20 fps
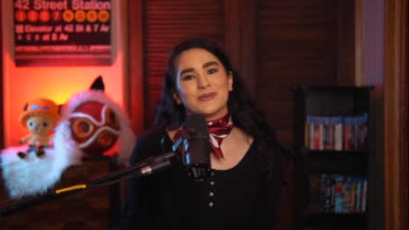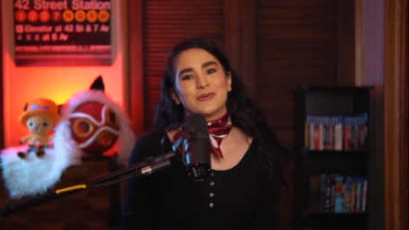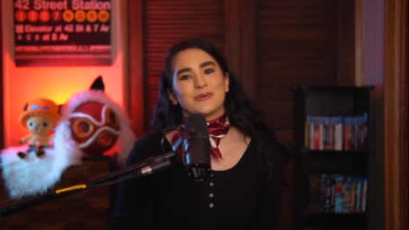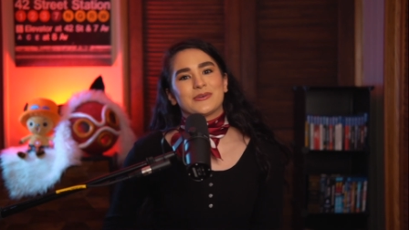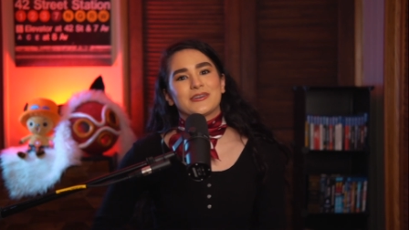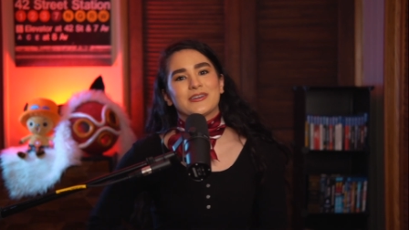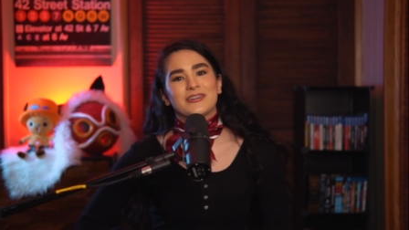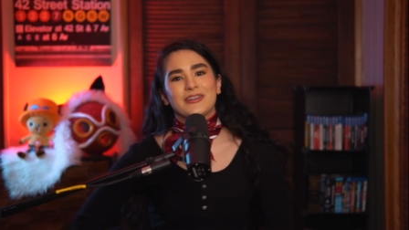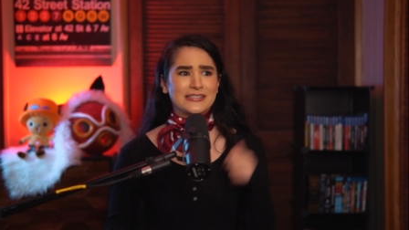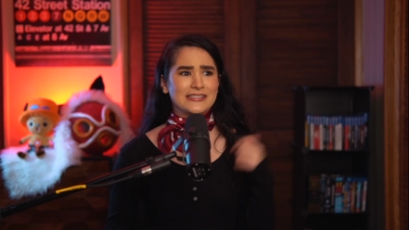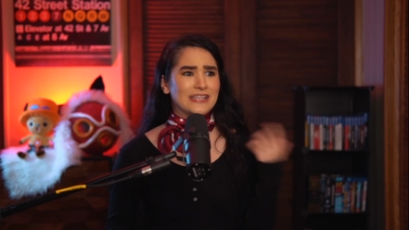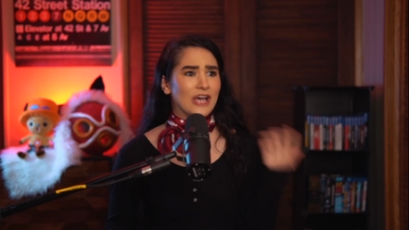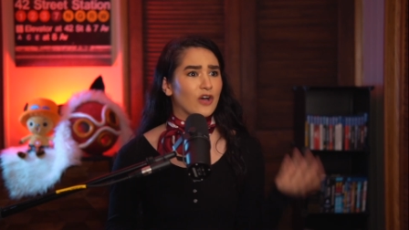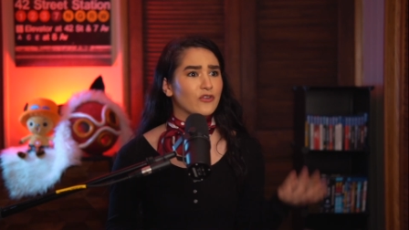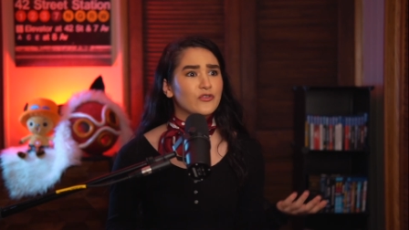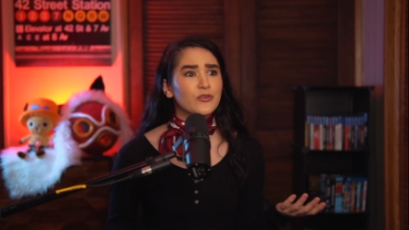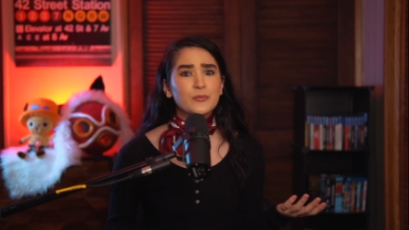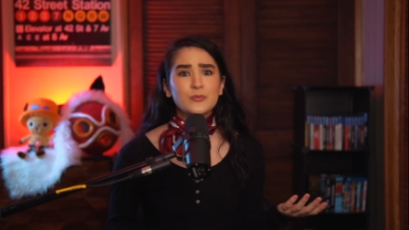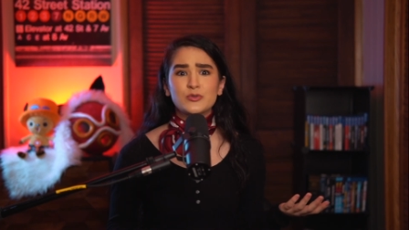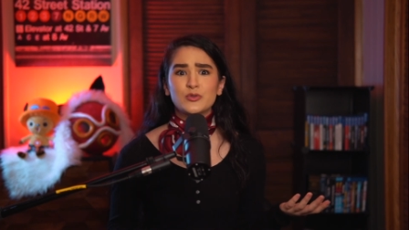or
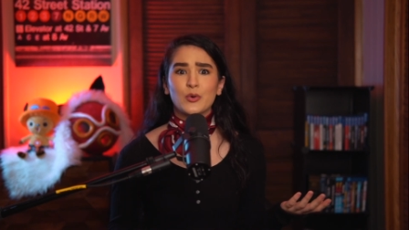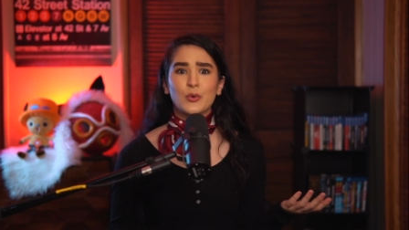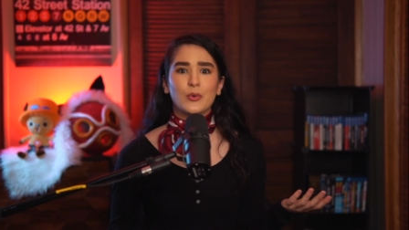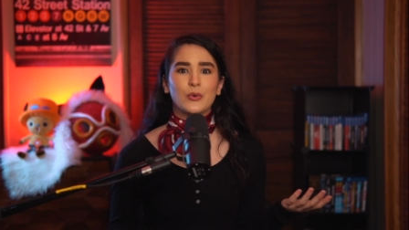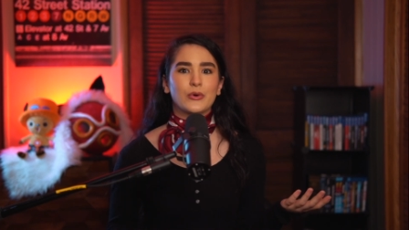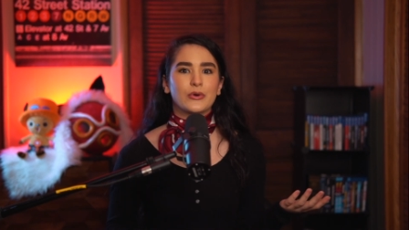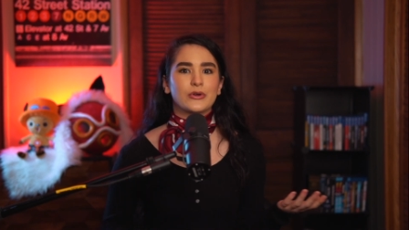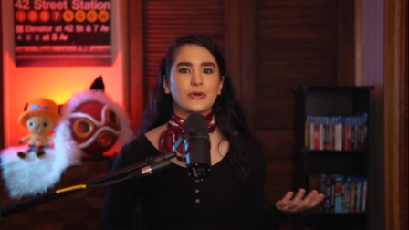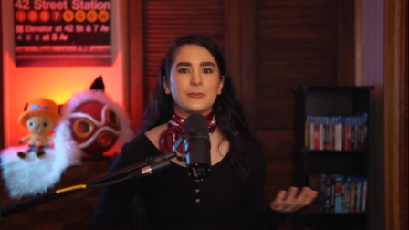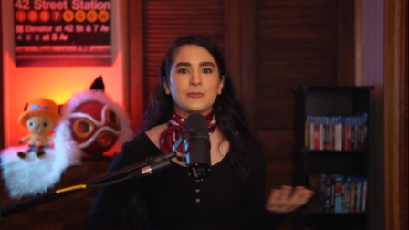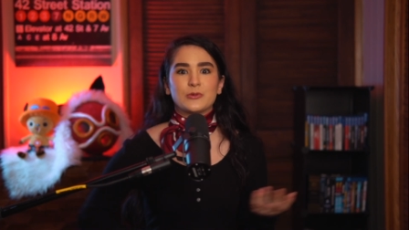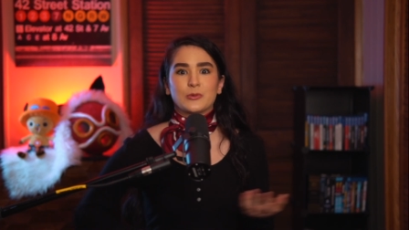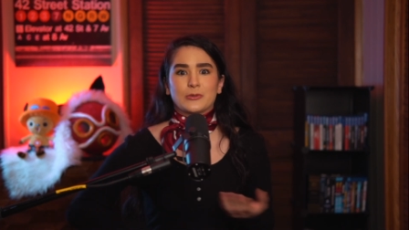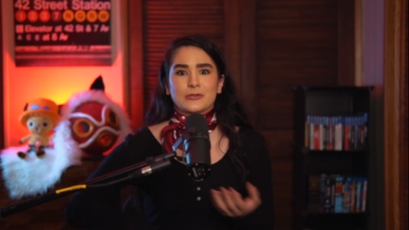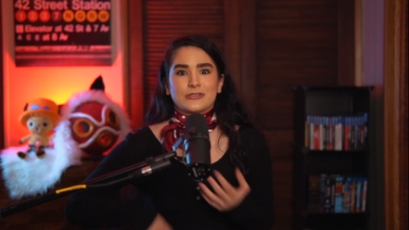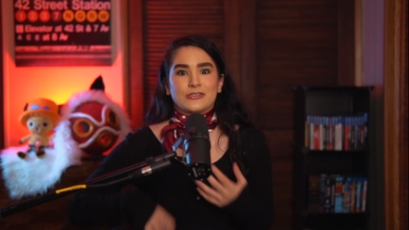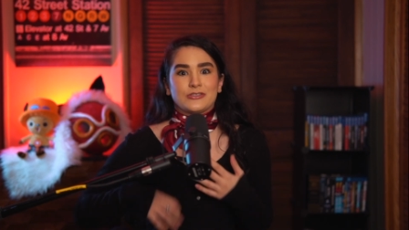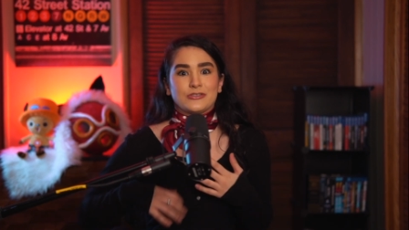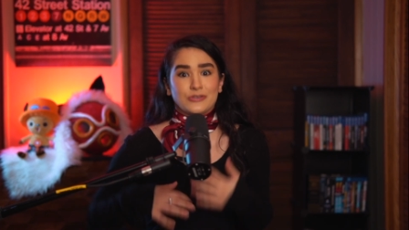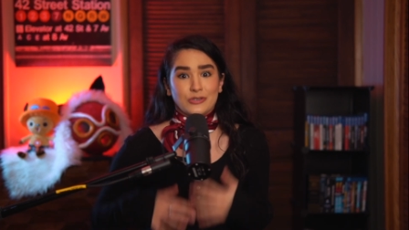self absorbed or
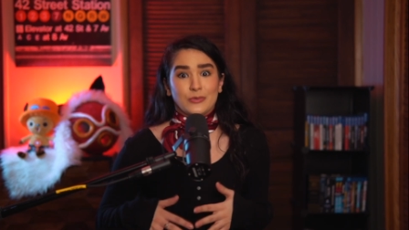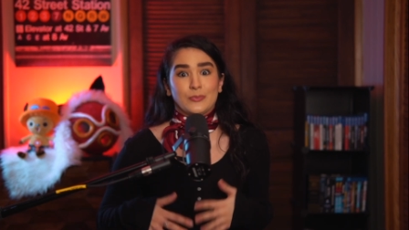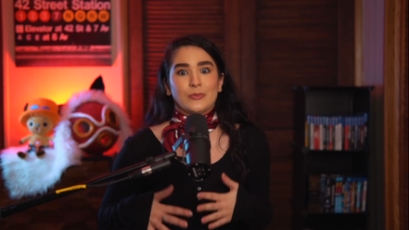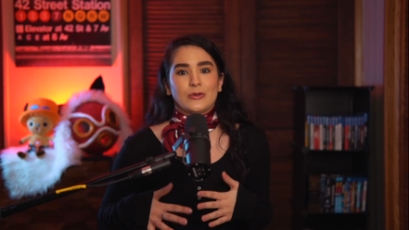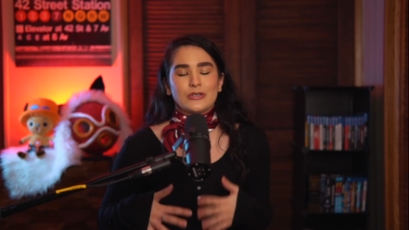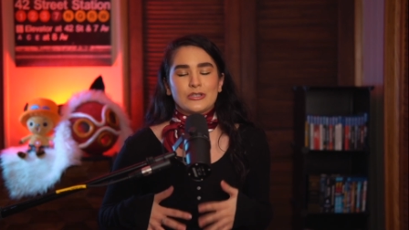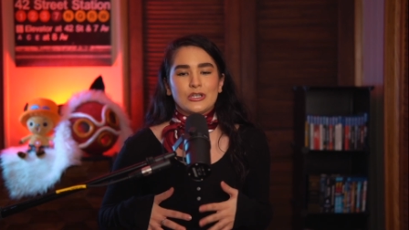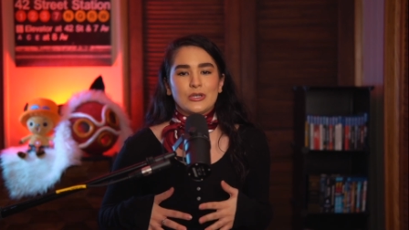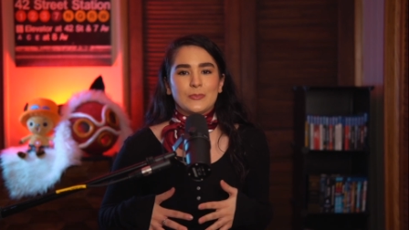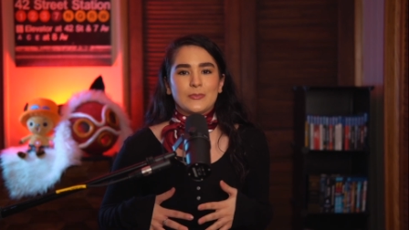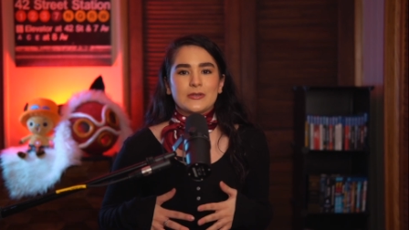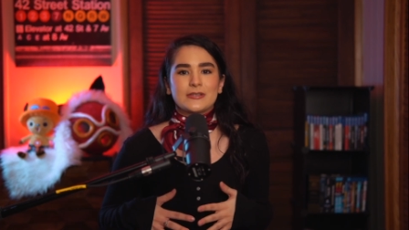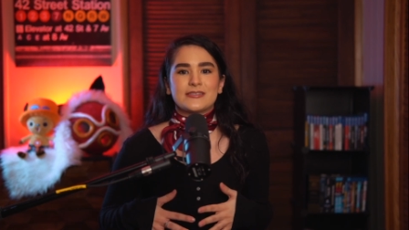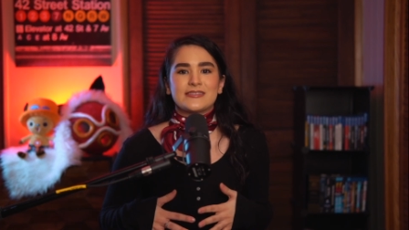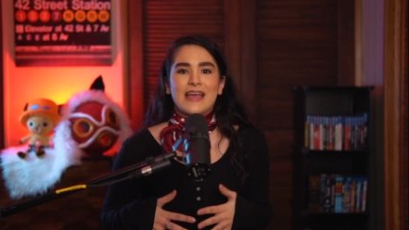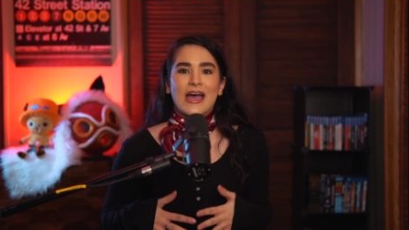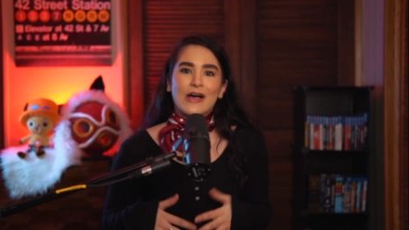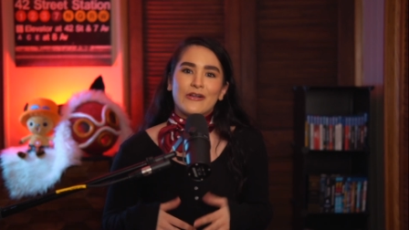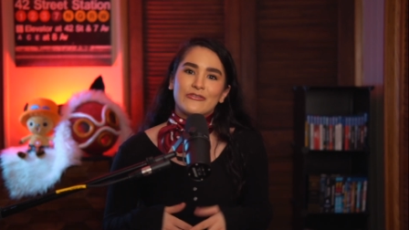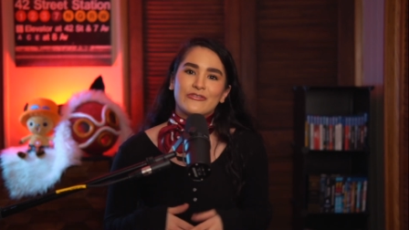super duper
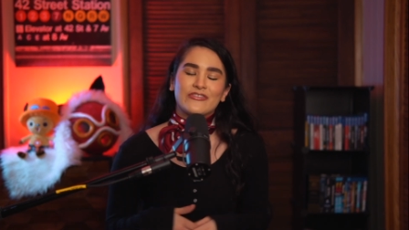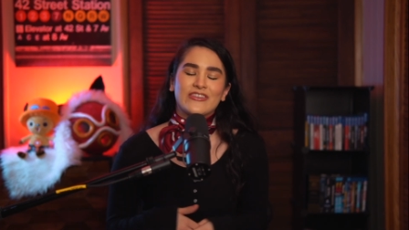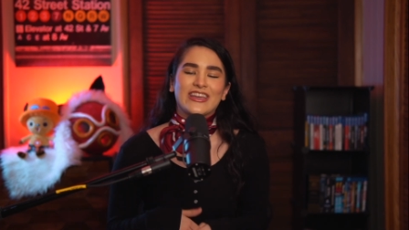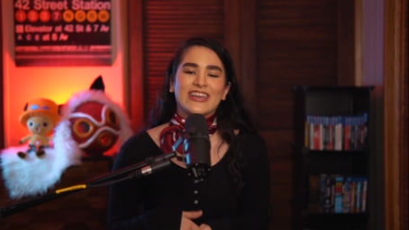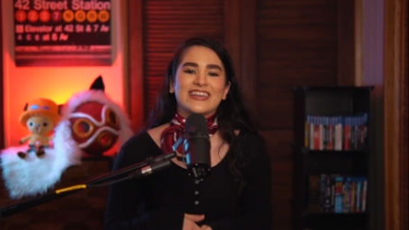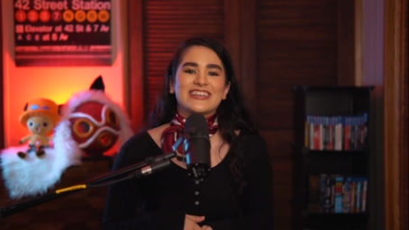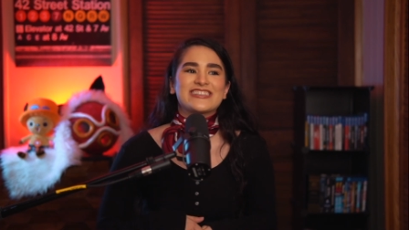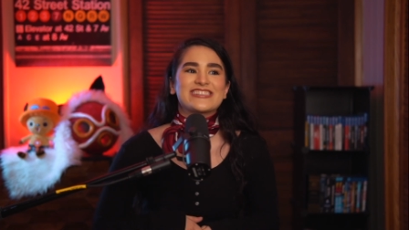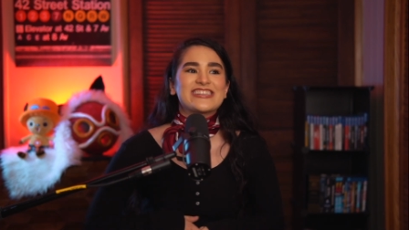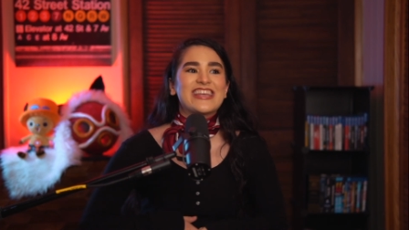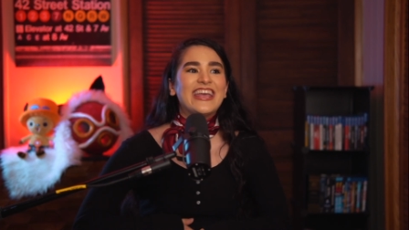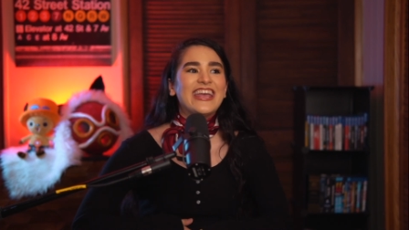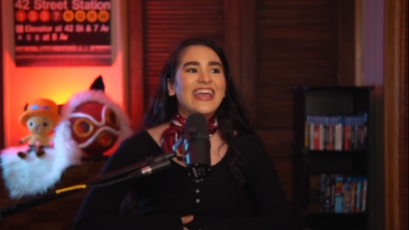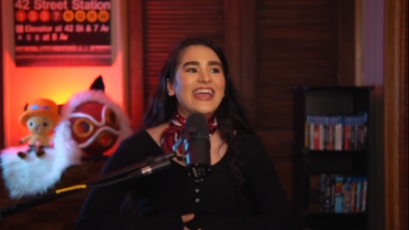selfish.